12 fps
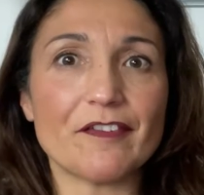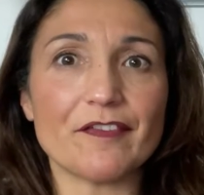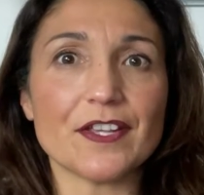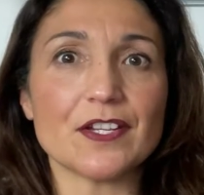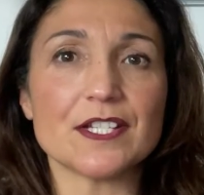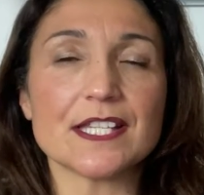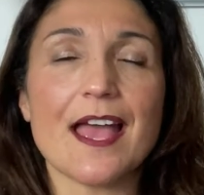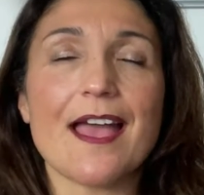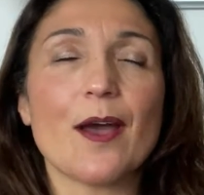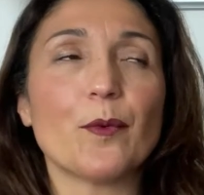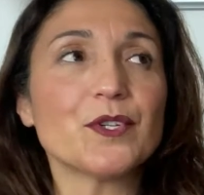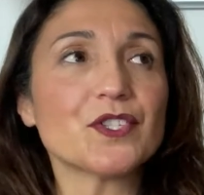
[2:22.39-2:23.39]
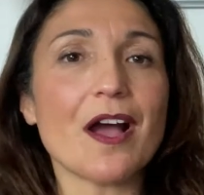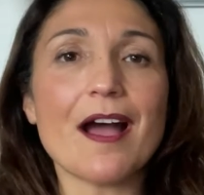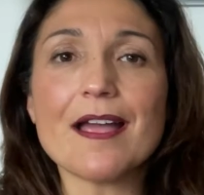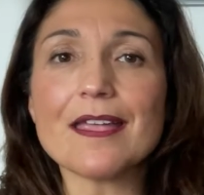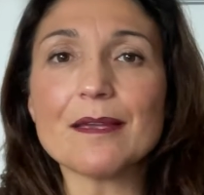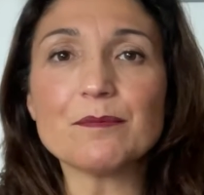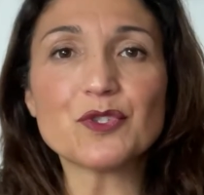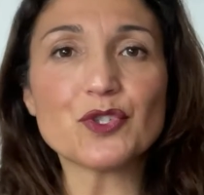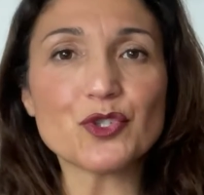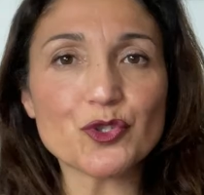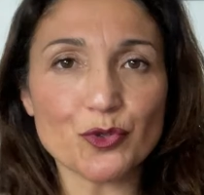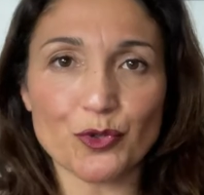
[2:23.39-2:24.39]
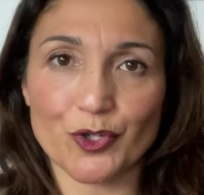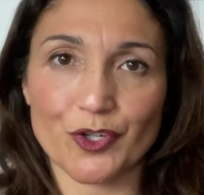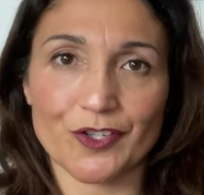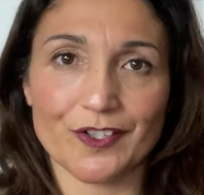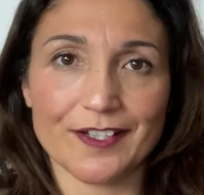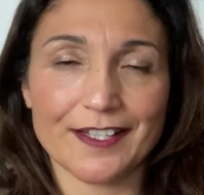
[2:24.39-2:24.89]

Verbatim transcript: fears, which I am sure,